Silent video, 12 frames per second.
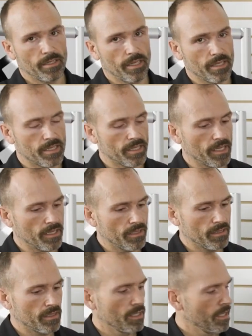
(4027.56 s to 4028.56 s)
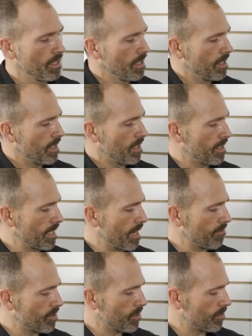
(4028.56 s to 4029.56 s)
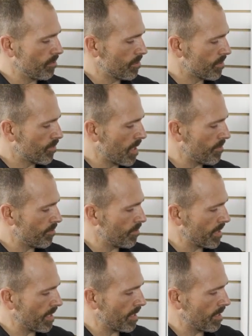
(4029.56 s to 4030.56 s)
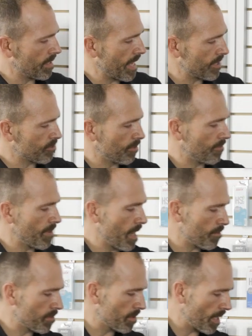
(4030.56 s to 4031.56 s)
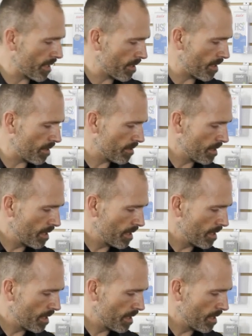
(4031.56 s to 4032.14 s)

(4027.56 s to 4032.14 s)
in a steel, and then I would use probably a natural fiber like a